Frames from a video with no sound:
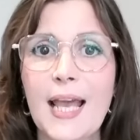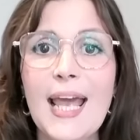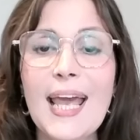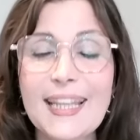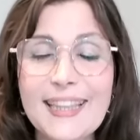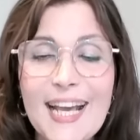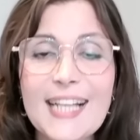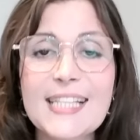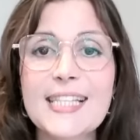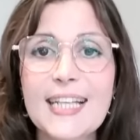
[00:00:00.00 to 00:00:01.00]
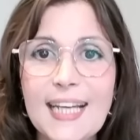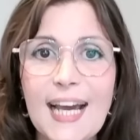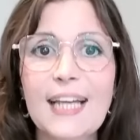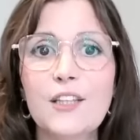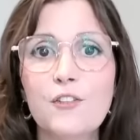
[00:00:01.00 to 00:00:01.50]
And that's the
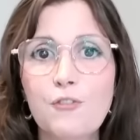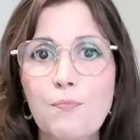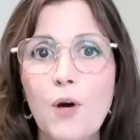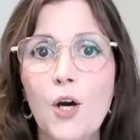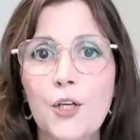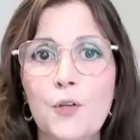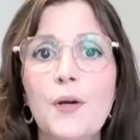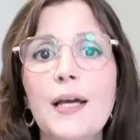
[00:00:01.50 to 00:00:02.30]
kind of model